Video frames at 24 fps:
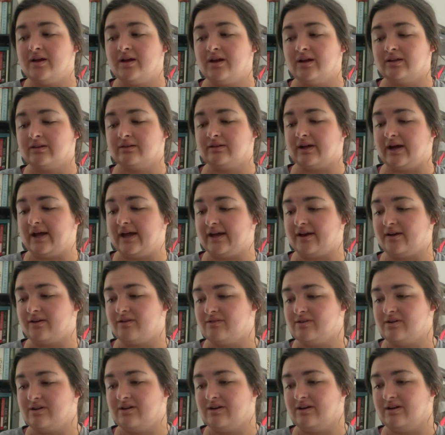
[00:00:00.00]
like,
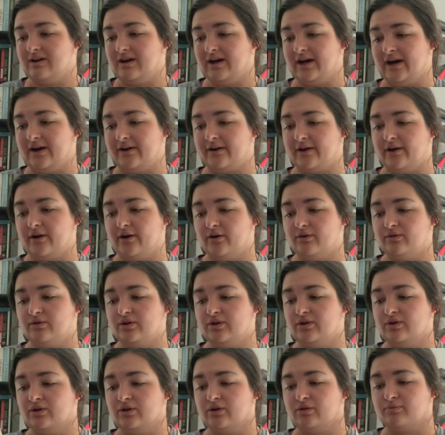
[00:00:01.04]
I don't know,
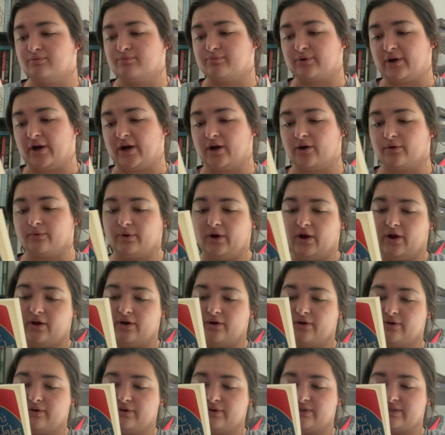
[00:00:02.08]
Brer
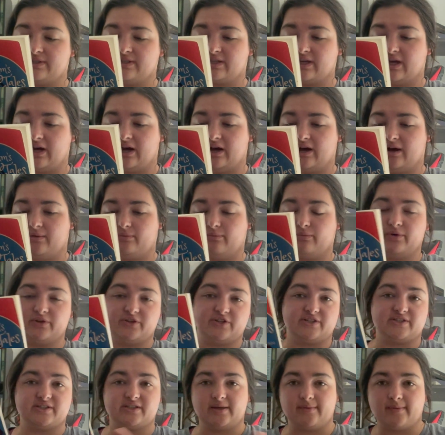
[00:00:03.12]
Rose, which
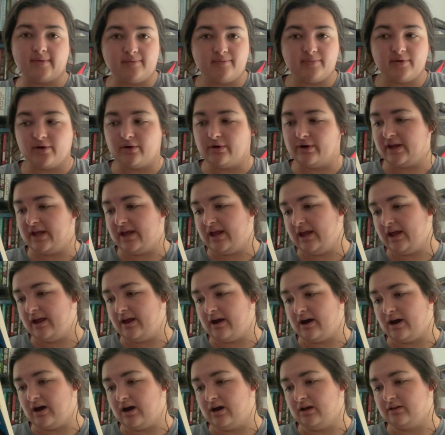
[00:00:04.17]
is Sleeping Beauty,
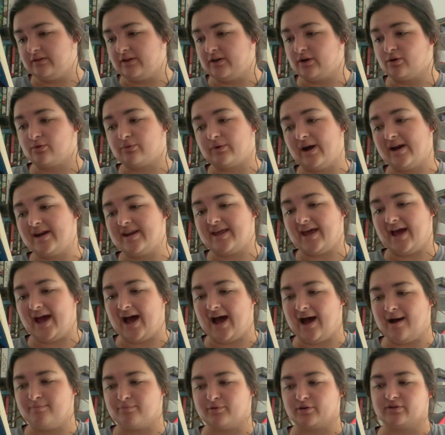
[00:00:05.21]
Little Red
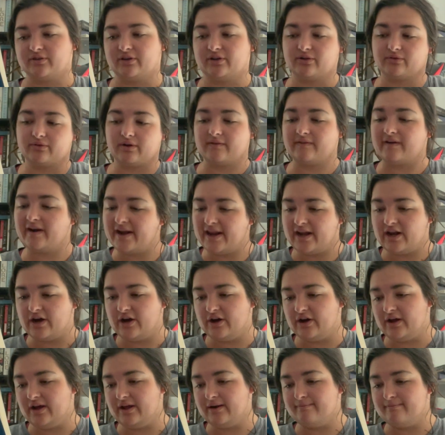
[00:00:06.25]
Cap or Little Red Riding
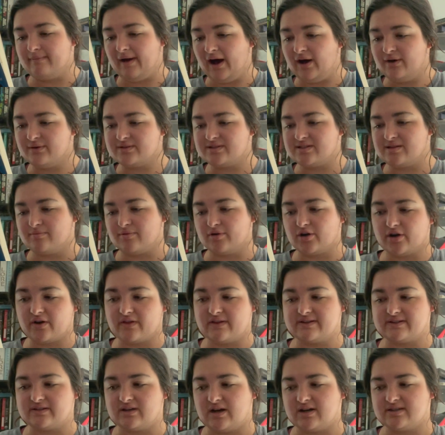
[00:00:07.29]
Hood, Mouse, the Bird and
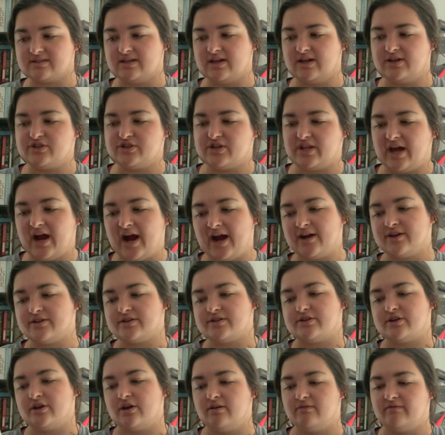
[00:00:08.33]
the Sausage, The Iron
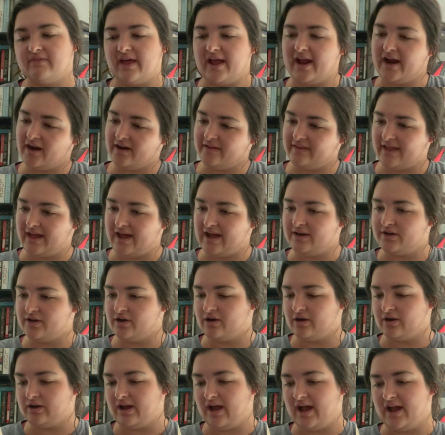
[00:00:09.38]
Stove, The Hare and the
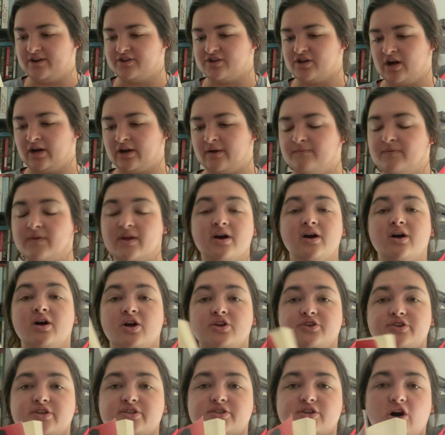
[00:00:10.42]
Hedgehog,
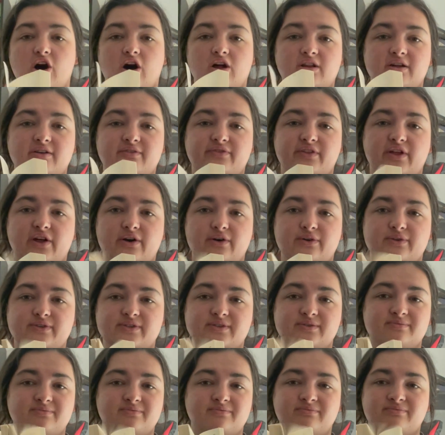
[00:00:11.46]
just all of
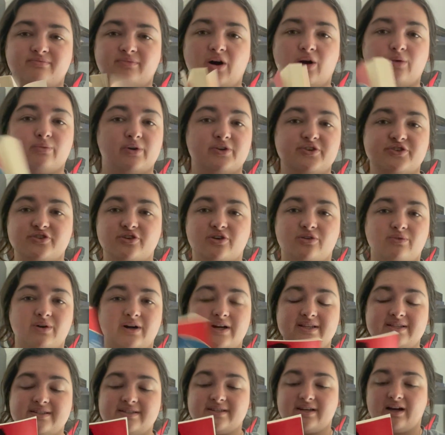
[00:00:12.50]
those original
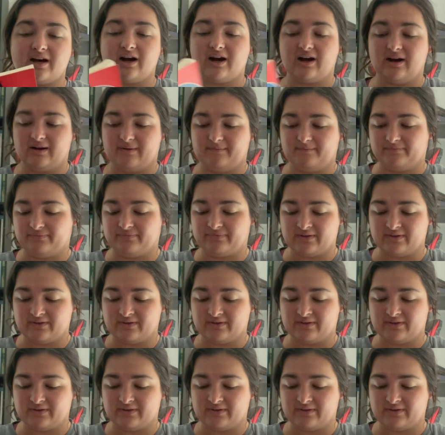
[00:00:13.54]
ones. I'm